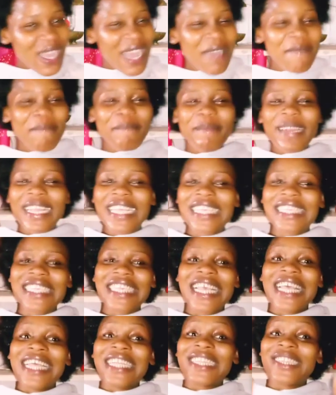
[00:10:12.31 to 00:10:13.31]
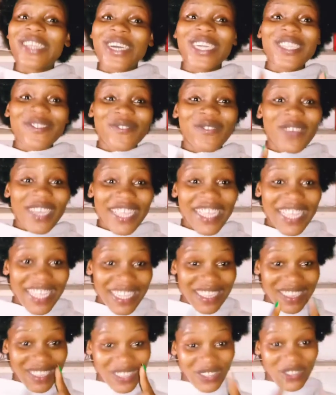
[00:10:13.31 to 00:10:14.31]
And please, don't
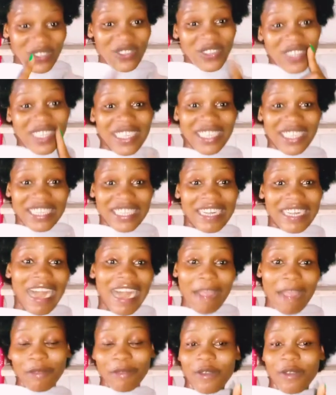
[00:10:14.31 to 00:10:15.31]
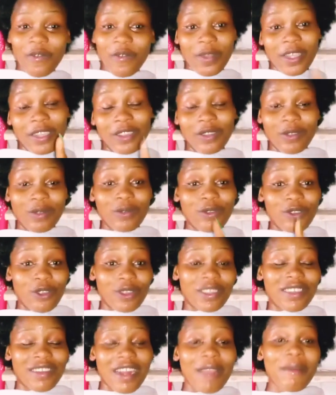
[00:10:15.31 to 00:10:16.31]
forget to subscribe. Don't forget to
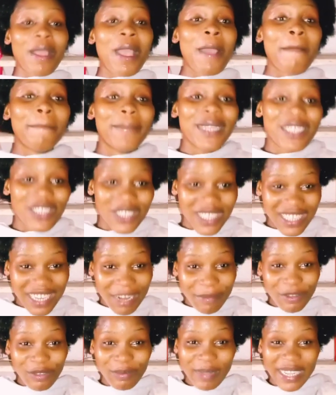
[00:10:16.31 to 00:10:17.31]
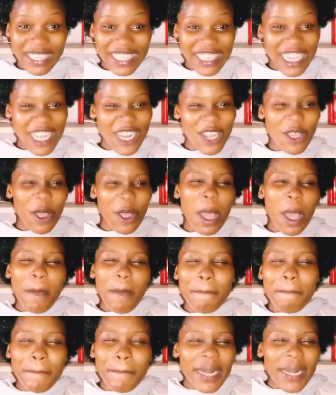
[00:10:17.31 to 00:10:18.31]
subscribe. Please subscribe to my channel.
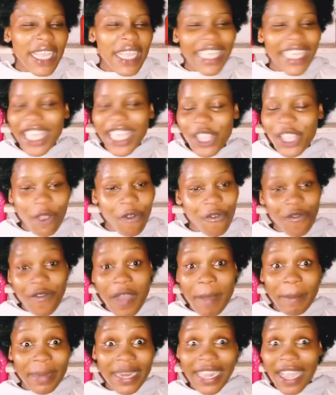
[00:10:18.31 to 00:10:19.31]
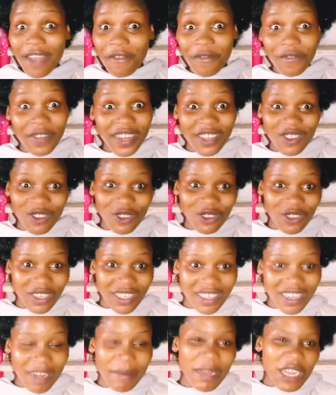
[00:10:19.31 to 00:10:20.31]
Bring in your family and friends to
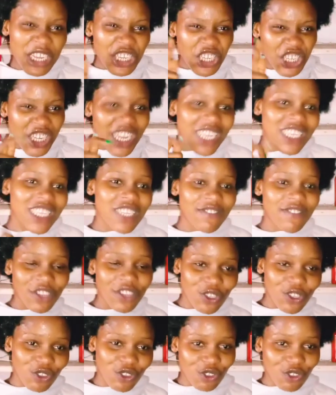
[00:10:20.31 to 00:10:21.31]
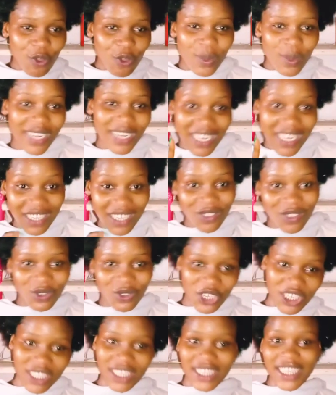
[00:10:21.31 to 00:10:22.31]
subscribe. Share this video to someone that needs to
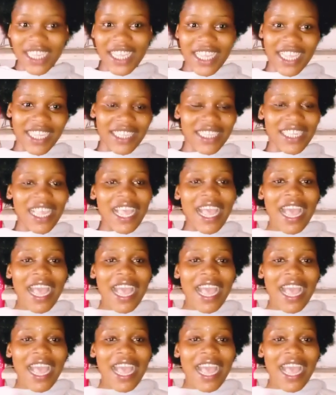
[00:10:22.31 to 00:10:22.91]
see it.